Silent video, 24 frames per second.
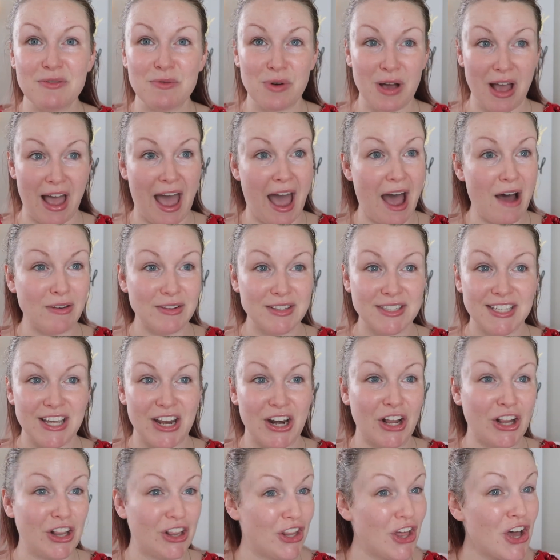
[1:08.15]
how it's
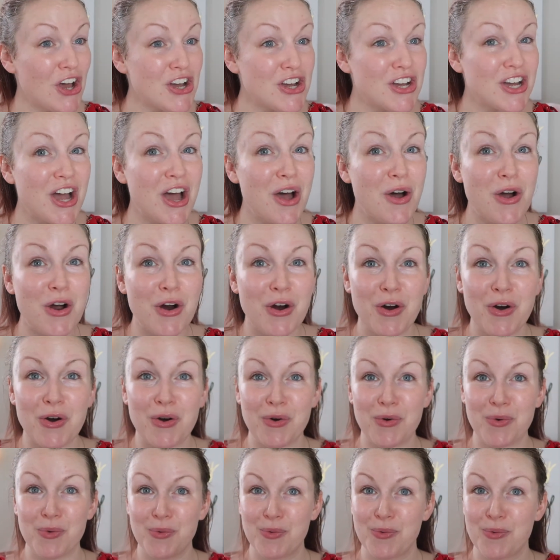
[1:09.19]
gonna look
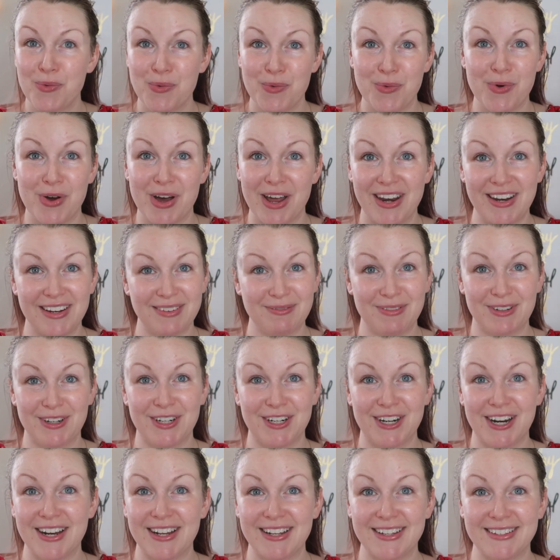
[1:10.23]
or what we're
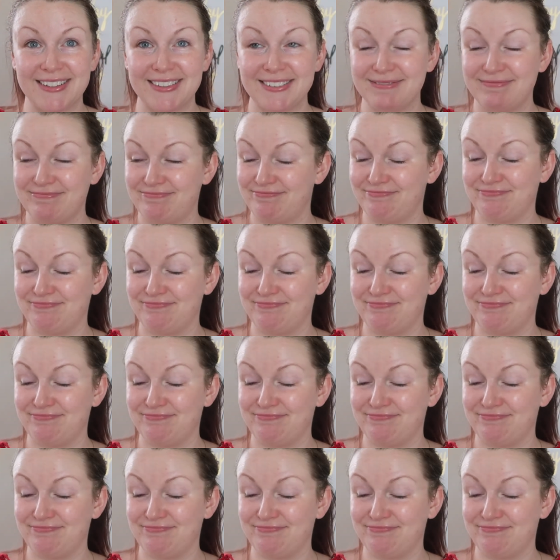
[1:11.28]
gonna